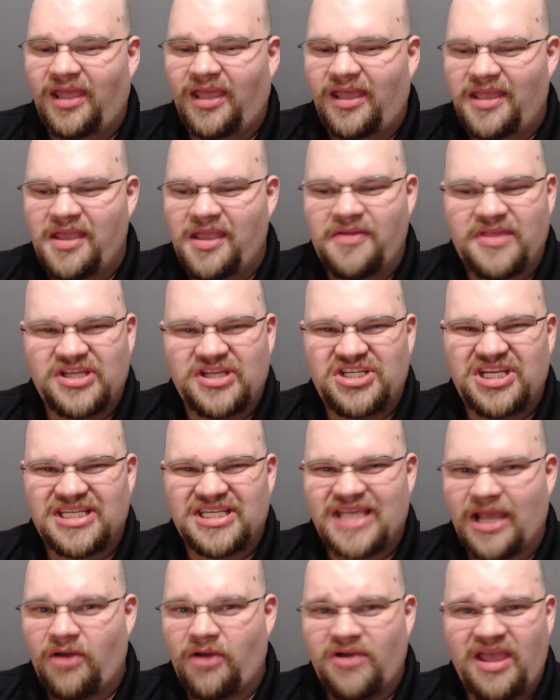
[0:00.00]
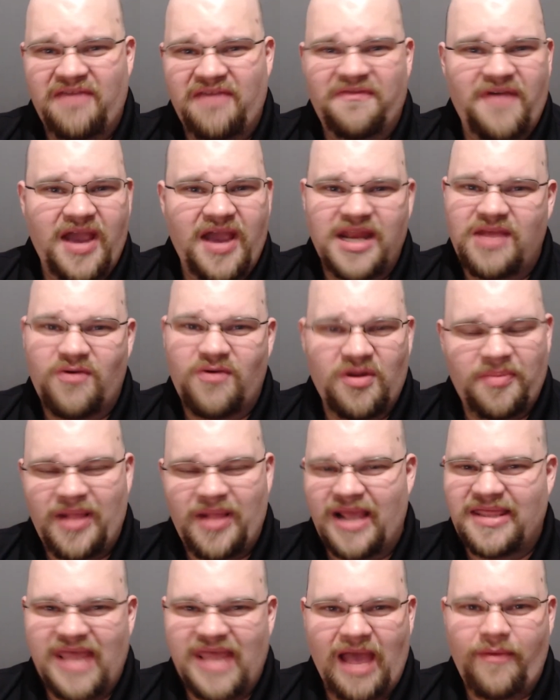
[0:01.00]
Then she's like, okay, fine. You want to
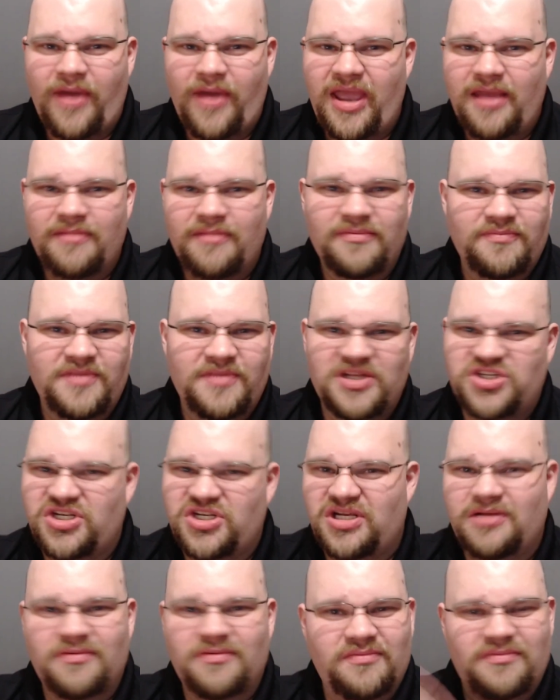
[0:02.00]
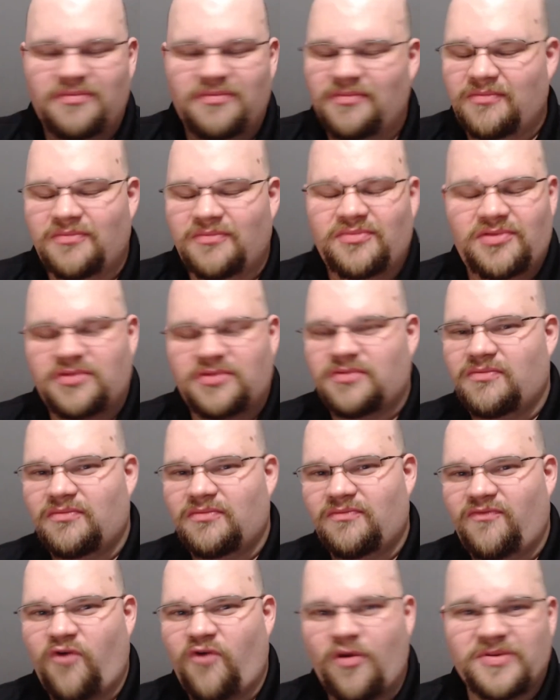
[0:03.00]
play it that way? And she
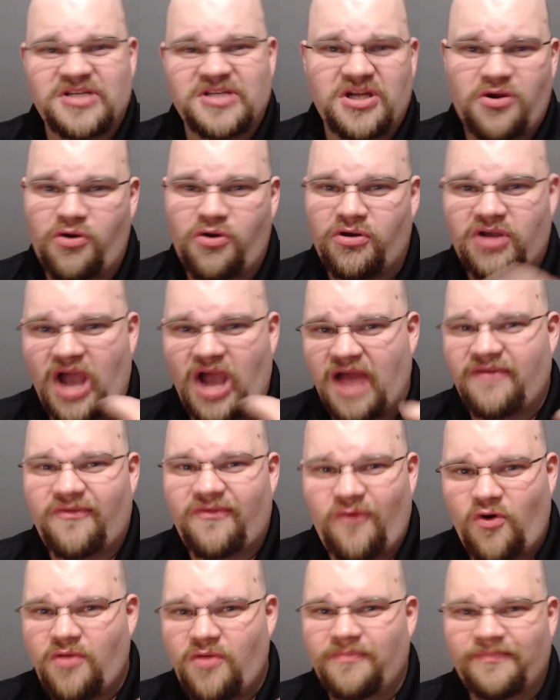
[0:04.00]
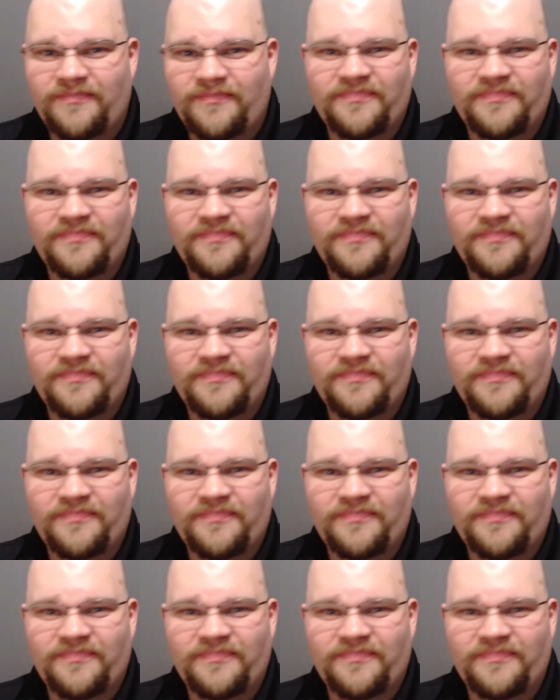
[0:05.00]
forms into her god form,